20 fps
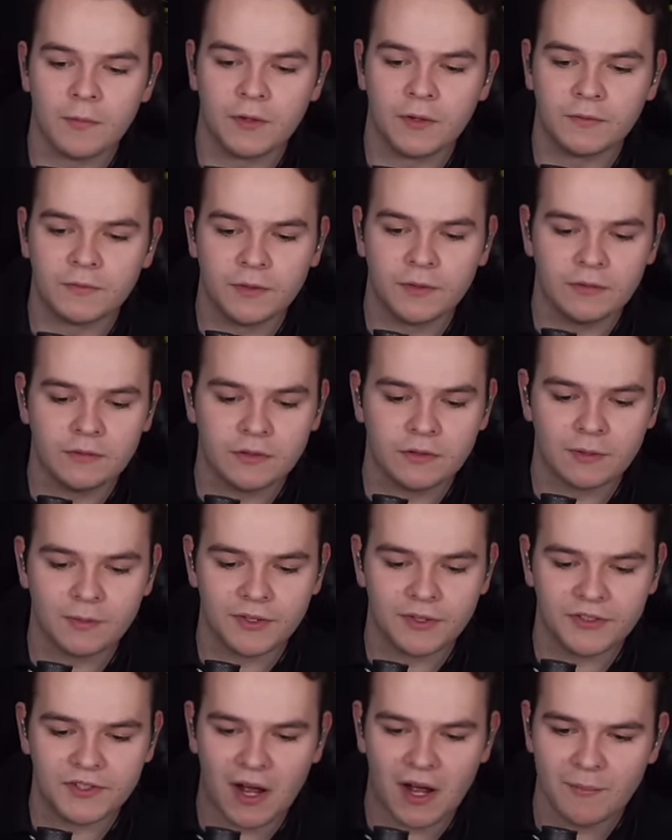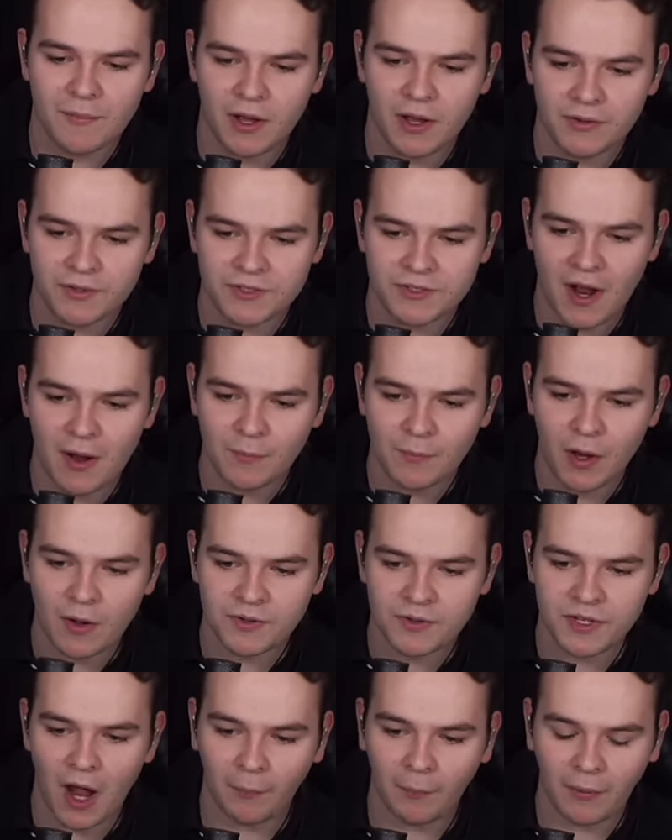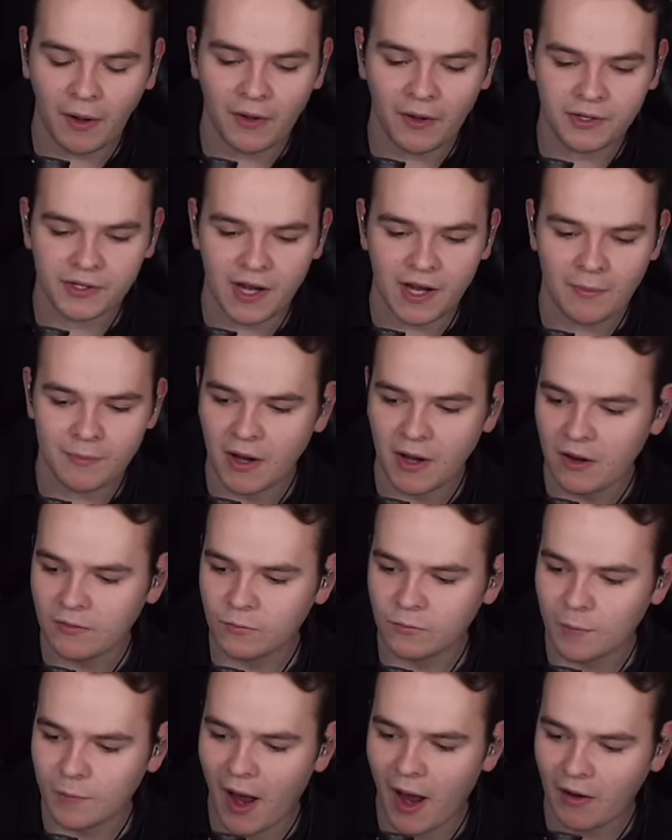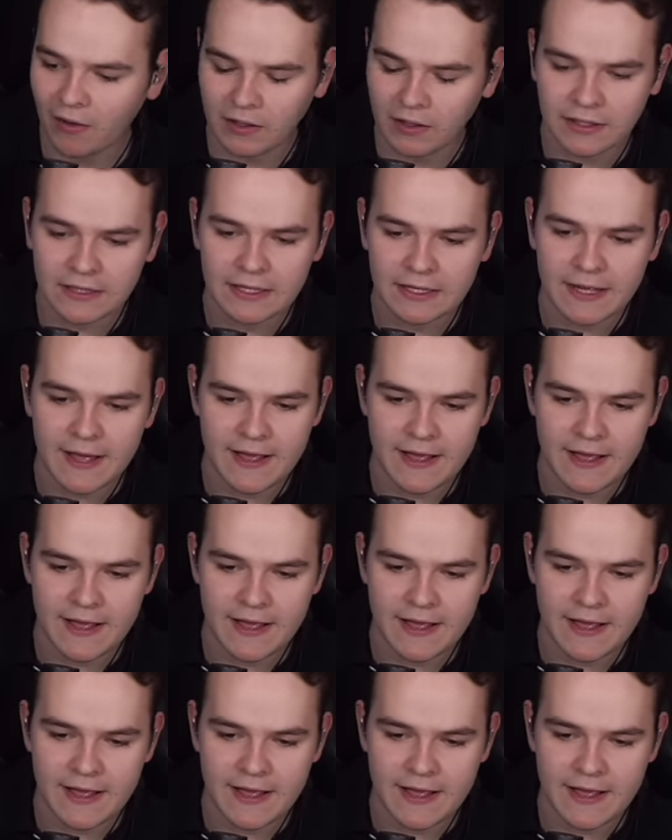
Beautiful. Come on, stop now, stop now, stop now, stop now. Full power.